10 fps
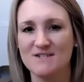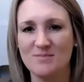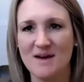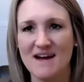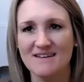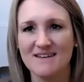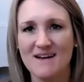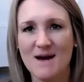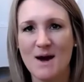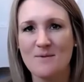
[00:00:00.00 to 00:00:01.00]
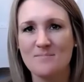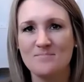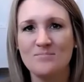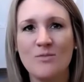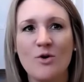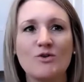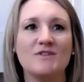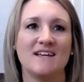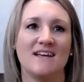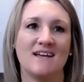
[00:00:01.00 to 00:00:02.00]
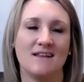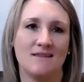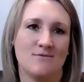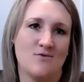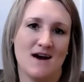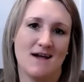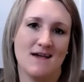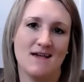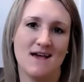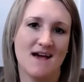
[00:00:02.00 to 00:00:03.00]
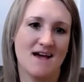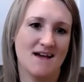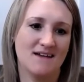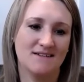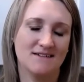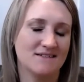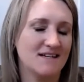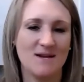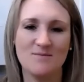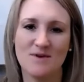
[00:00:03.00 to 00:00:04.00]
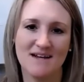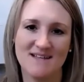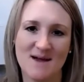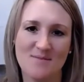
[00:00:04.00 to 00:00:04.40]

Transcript: It's about modeling the way and leading by